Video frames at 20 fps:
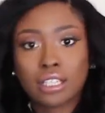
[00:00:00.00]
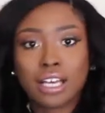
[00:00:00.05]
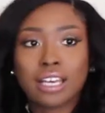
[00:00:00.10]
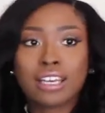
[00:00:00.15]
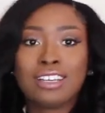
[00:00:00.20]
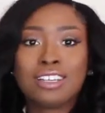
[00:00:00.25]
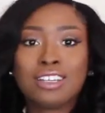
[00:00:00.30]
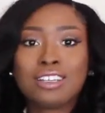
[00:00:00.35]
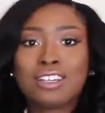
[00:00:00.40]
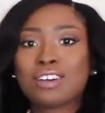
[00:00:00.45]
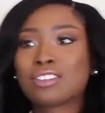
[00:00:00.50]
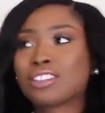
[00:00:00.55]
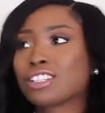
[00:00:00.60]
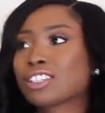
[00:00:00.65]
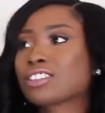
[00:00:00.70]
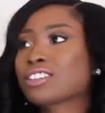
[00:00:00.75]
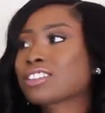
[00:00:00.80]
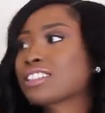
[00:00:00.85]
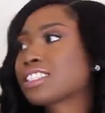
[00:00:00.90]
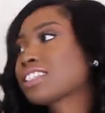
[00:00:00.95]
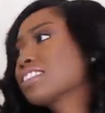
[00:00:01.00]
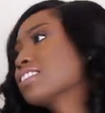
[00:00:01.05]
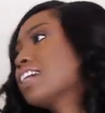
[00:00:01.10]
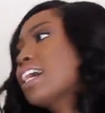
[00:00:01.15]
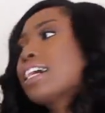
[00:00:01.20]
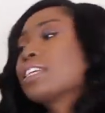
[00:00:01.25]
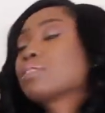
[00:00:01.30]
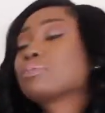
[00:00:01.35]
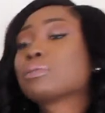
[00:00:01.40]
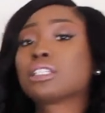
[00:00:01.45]
Like, you know, Dillard's is
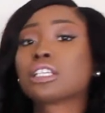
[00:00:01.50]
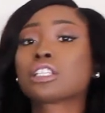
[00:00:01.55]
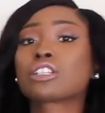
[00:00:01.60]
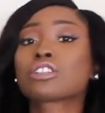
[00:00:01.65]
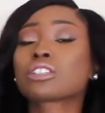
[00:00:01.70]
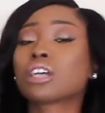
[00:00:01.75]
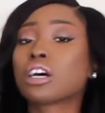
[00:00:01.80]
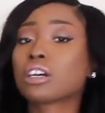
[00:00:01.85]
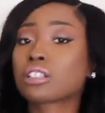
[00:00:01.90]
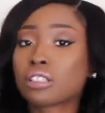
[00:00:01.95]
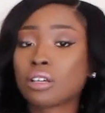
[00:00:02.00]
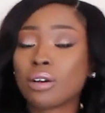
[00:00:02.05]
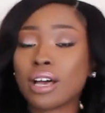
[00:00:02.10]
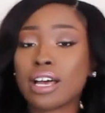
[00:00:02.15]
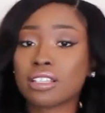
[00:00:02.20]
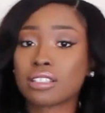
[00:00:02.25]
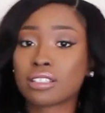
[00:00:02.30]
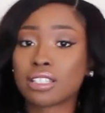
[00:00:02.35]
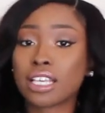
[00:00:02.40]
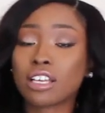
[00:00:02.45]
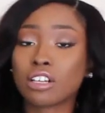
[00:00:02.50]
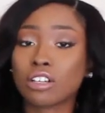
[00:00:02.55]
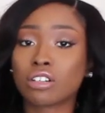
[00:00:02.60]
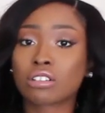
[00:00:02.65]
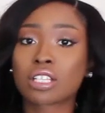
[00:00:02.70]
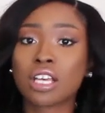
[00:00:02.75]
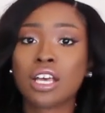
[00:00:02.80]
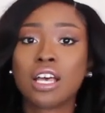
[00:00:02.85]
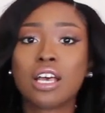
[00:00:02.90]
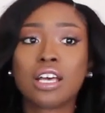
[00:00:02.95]
nice, but Dillard's also has
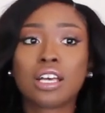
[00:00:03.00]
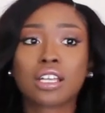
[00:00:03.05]
sales.